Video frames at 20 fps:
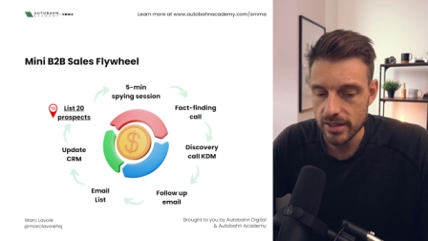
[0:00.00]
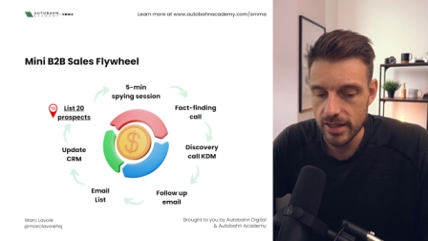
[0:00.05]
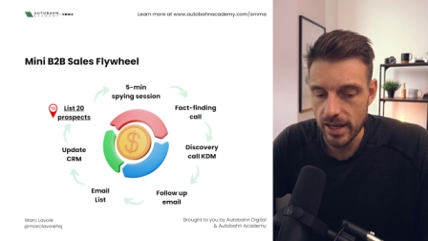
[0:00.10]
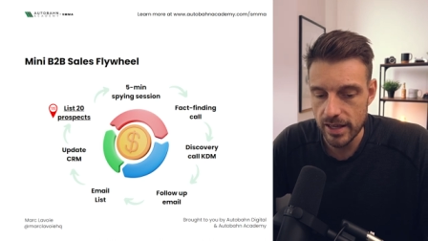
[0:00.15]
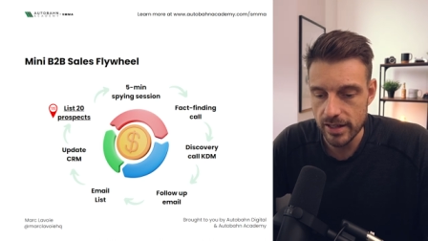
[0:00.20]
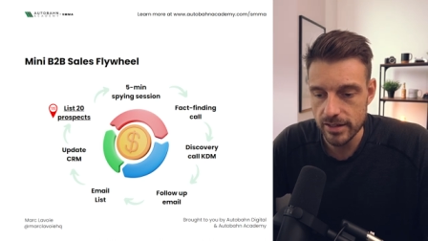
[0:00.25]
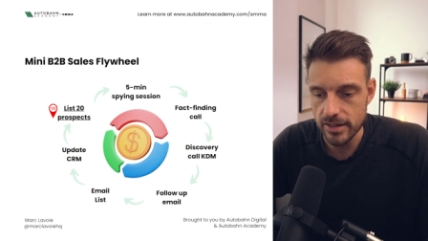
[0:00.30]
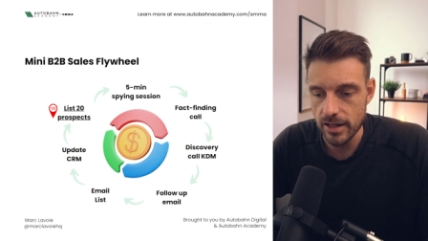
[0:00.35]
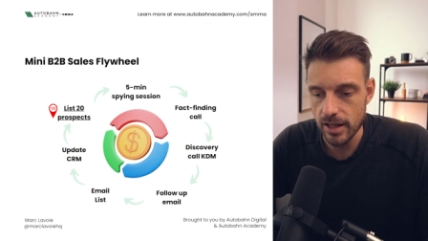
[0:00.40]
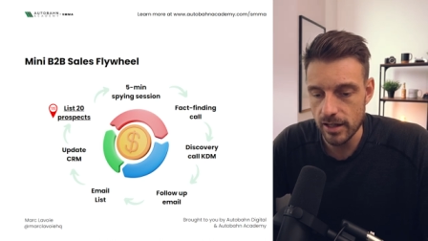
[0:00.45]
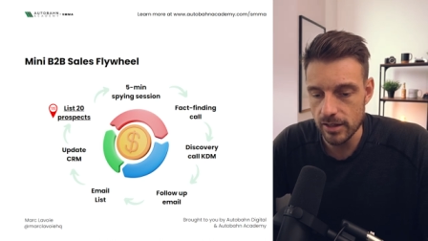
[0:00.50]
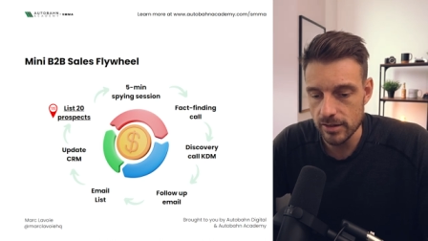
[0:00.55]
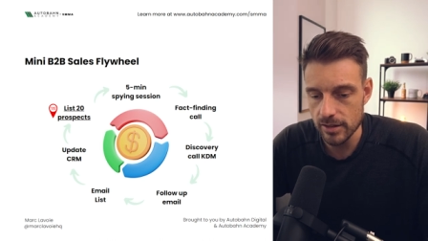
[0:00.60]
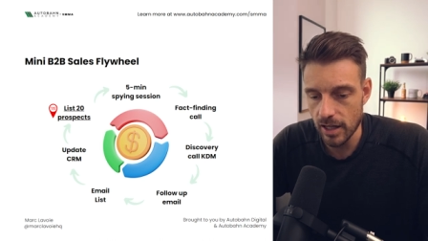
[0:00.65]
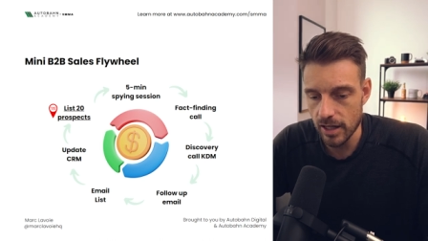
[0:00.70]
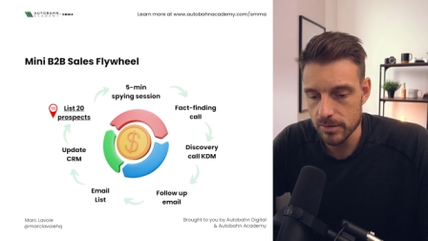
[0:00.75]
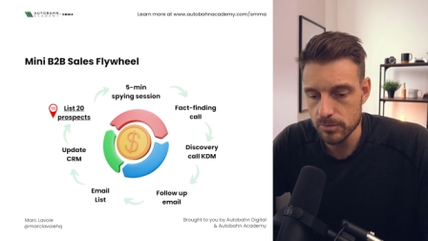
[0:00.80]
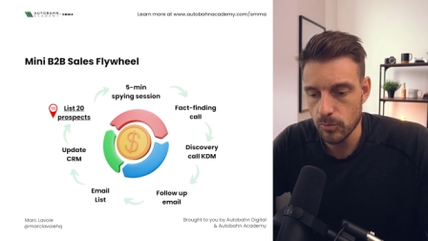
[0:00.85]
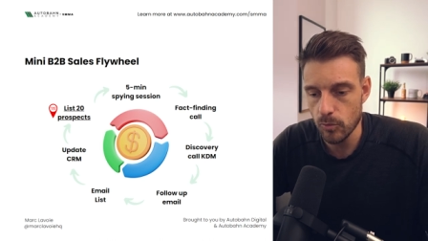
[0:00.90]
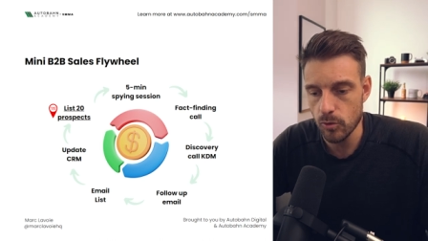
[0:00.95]
gain a
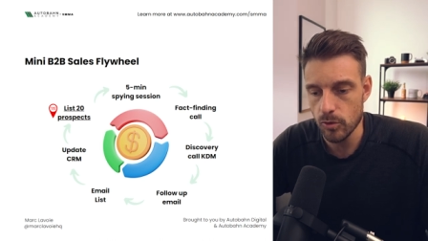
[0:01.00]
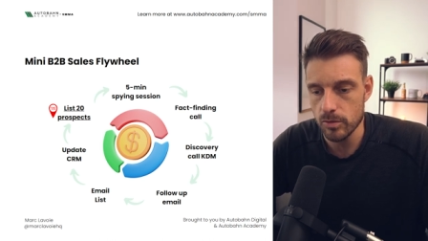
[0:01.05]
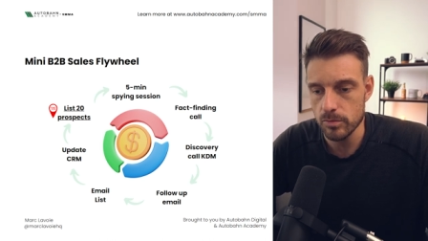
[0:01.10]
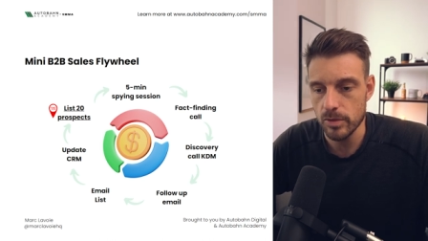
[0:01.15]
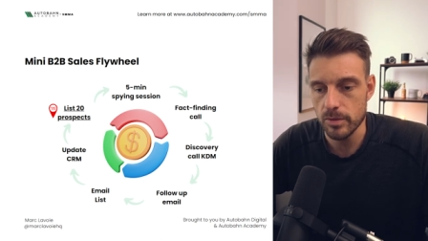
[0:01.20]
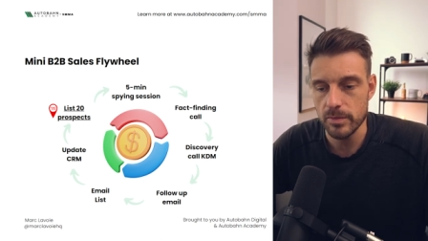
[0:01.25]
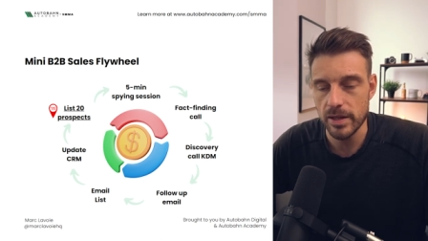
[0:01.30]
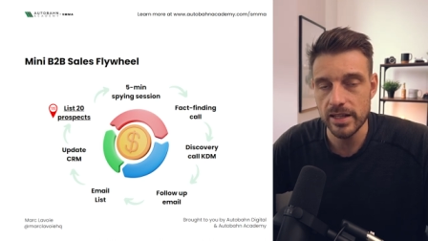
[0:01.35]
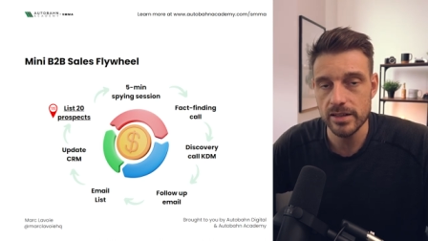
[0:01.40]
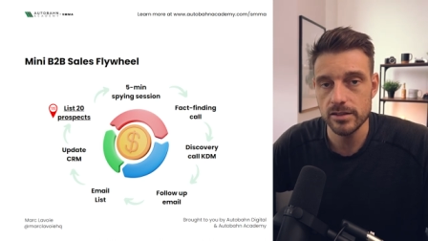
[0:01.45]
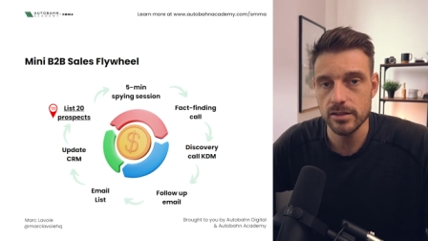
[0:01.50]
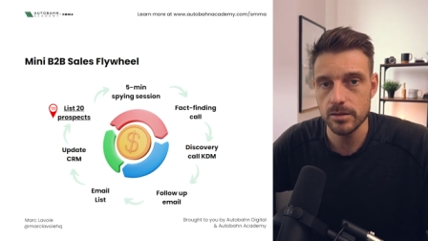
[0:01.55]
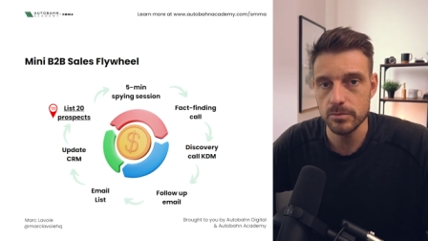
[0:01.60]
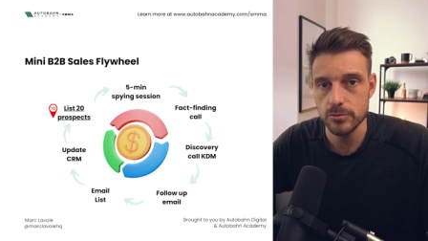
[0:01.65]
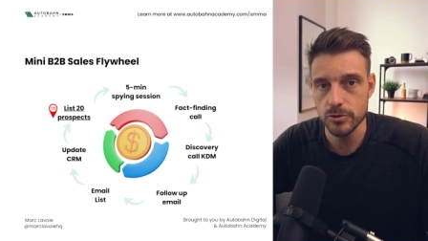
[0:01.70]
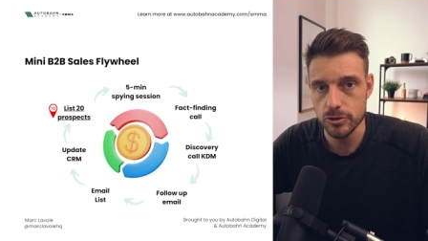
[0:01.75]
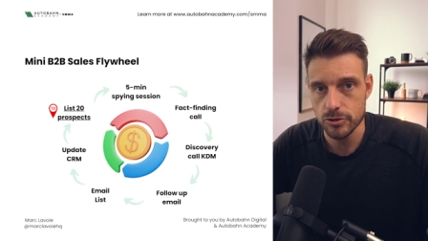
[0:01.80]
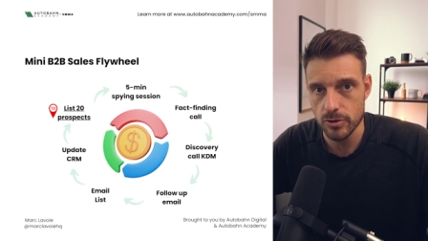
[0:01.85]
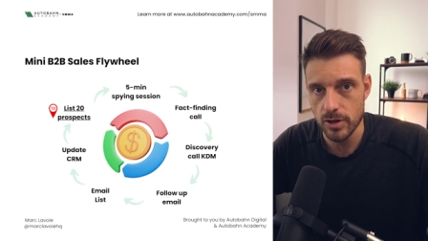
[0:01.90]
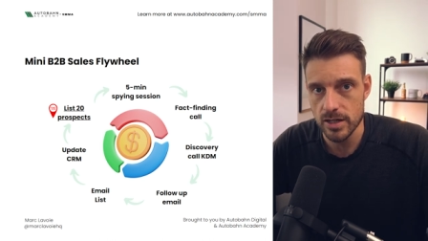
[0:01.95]
lot more
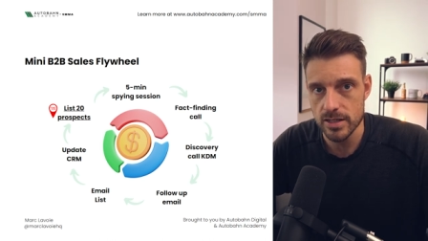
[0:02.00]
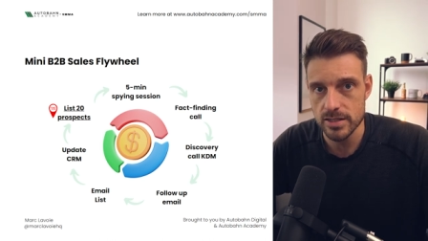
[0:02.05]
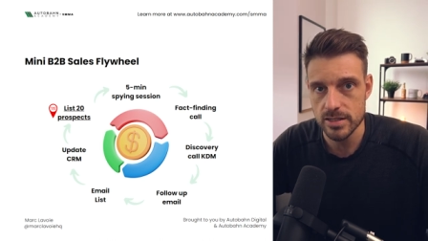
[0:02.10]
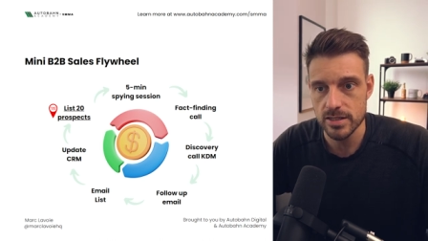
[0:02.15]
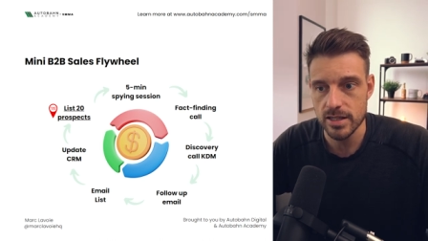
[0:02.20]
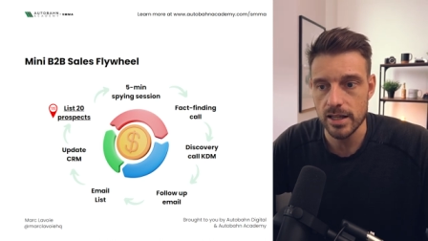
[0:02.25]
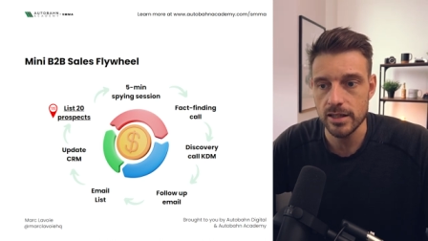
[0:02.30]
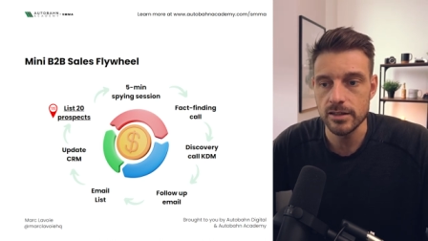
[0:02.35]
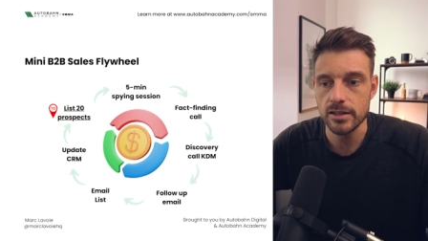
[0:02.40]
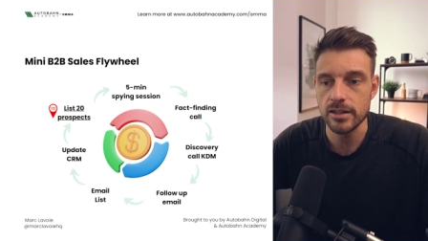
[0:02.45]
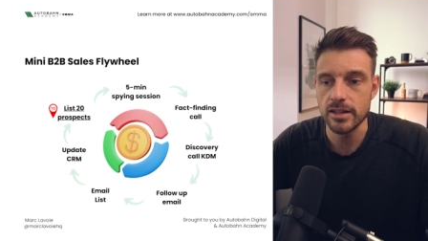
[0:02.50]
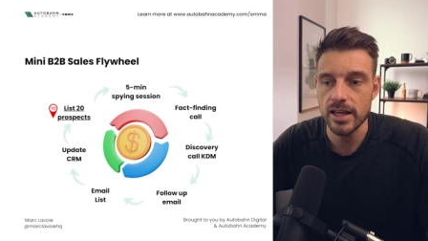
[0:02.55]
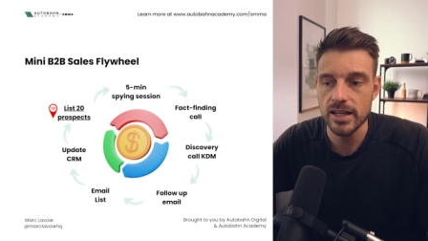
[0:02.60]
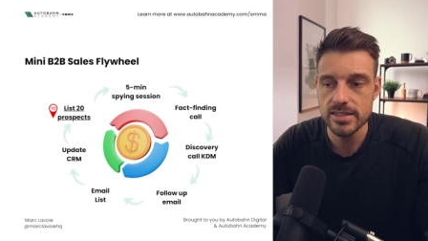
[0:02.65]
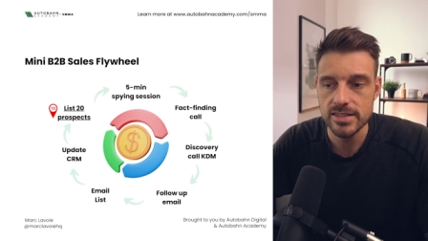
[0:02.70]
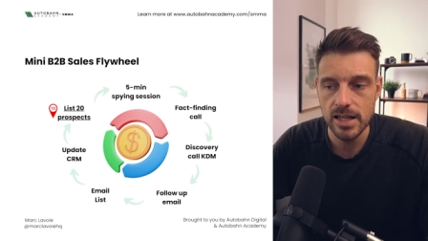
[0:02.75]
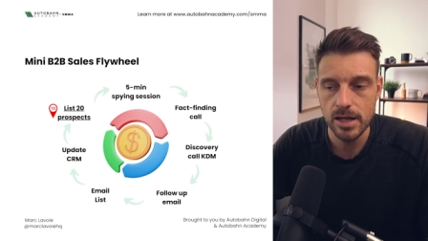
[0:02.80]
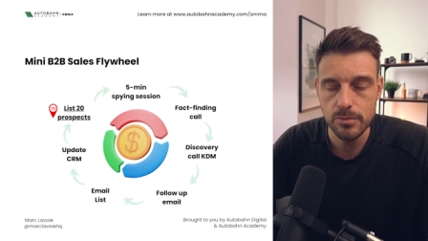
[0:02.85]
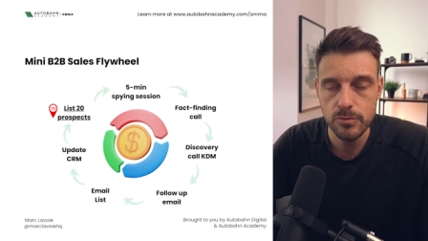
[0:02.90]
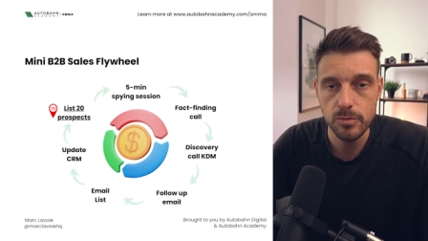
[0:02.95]
momentum, trust, and the
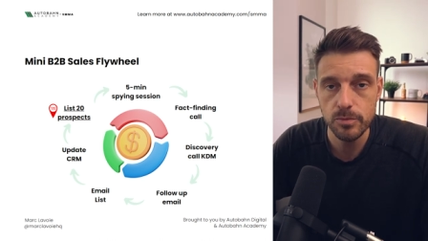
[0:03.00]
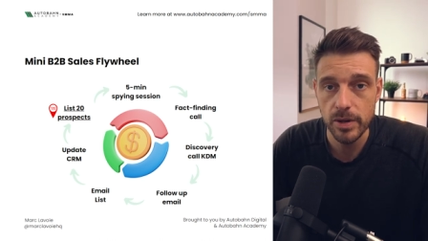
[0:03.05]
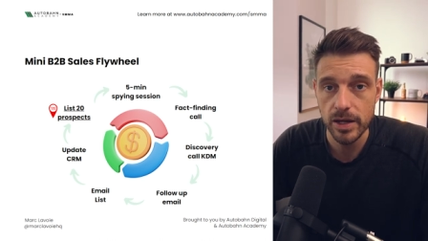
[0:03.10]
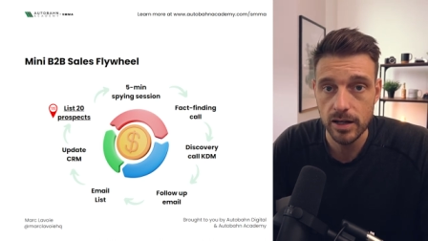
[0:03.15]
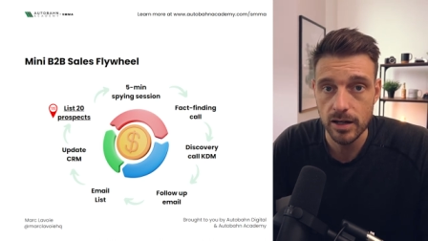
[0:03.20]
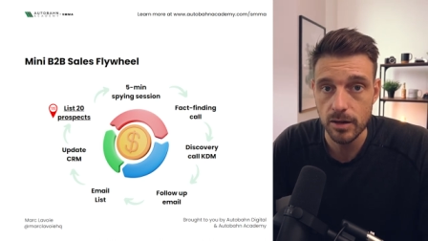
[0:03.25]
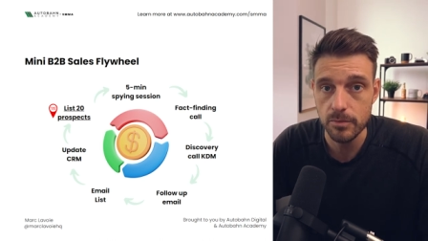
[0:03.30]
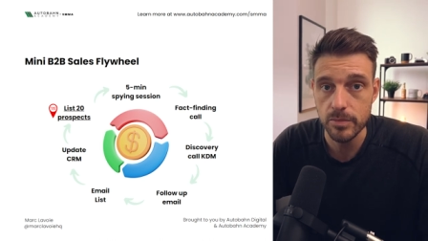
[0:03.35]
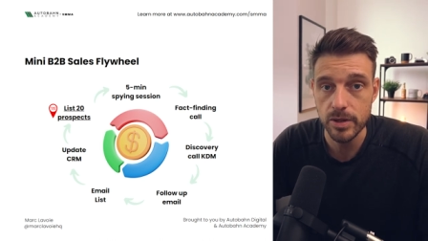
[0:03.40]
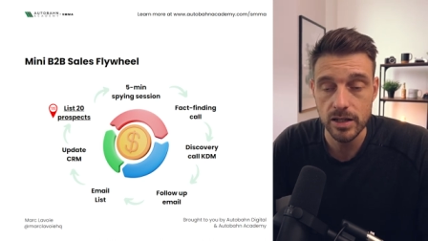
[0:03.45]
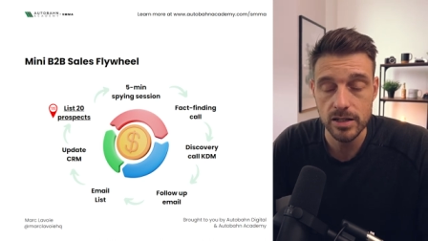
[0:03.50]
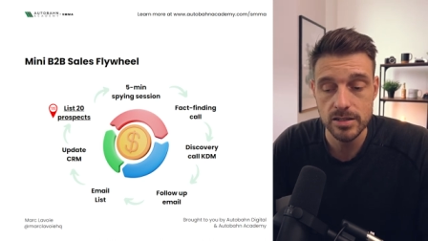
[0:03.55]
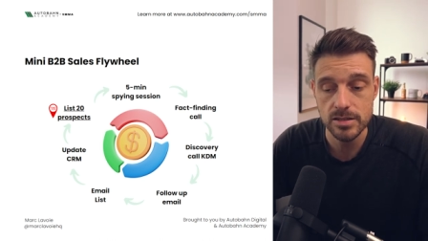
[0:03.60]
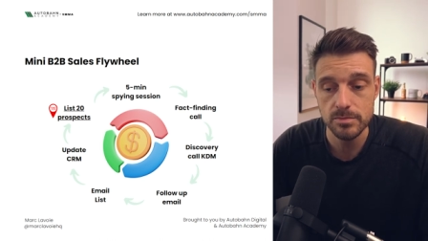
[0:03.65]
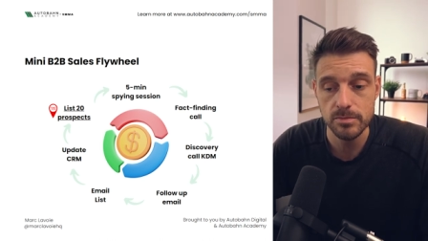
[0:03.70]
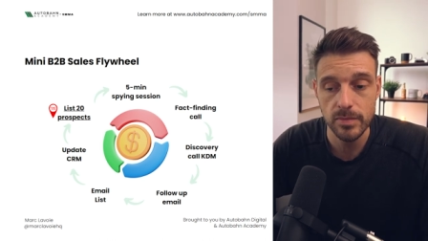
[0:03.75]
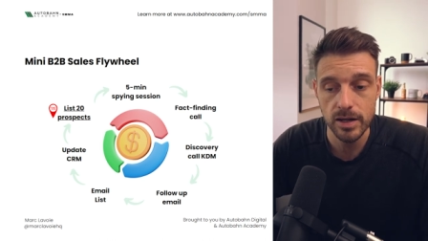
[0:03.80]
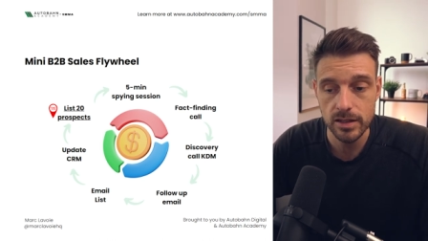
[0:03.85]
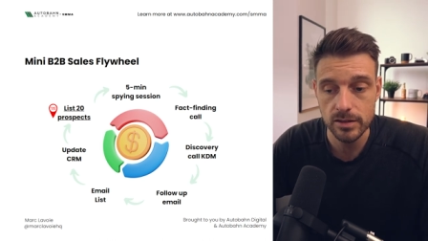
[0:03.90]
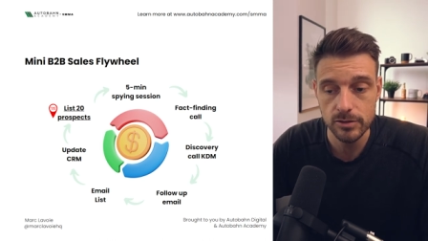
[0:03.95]
next time you pick up,
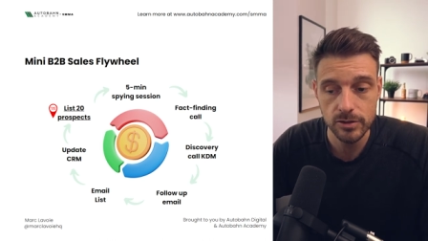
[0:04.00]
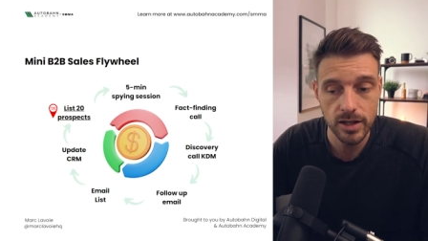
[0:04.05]
because my,